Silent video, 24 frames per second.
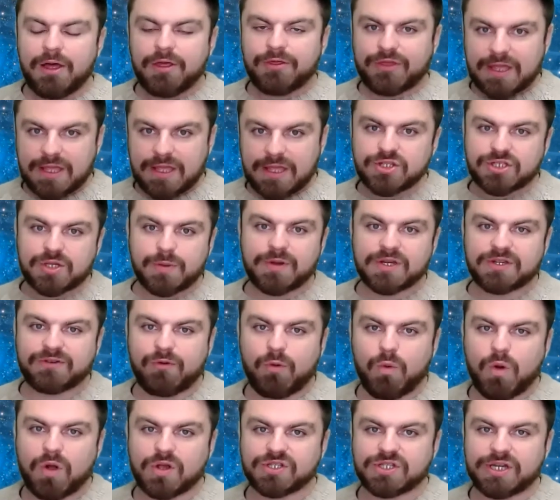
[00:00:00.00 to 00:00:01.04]
Thank you so much
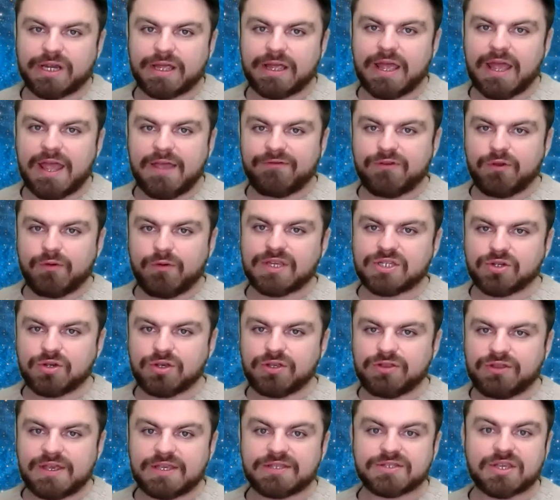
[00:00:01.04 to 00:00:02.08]
for watching. If you
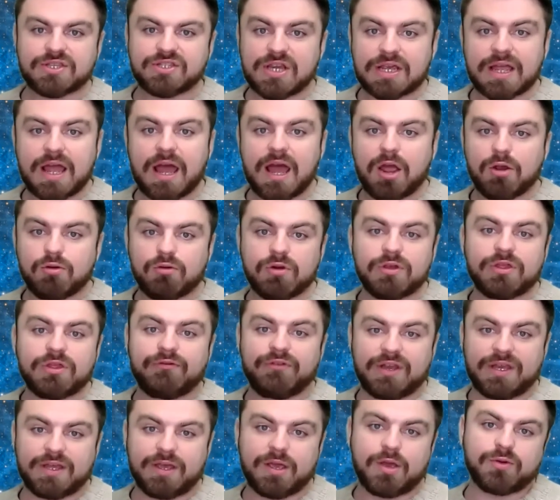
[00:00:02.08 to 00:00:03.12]
enjoyed this, check out our other
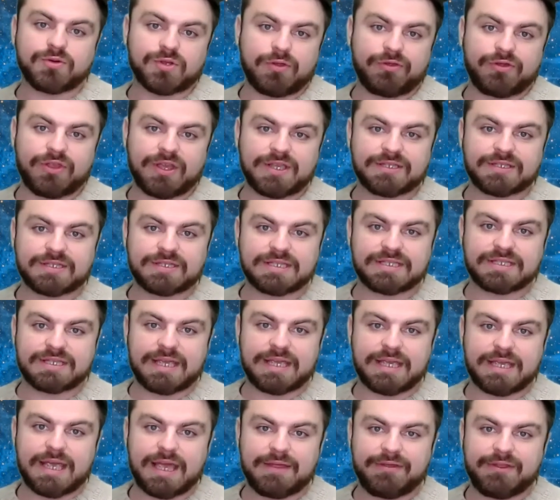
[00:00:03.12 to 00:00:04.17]
videos on things to
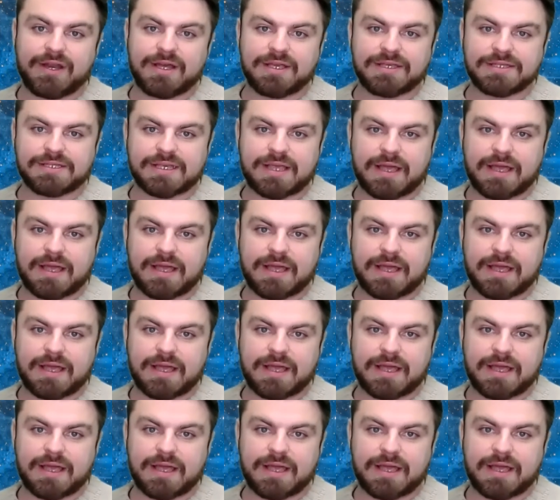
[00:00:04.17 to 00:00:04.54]
see in the night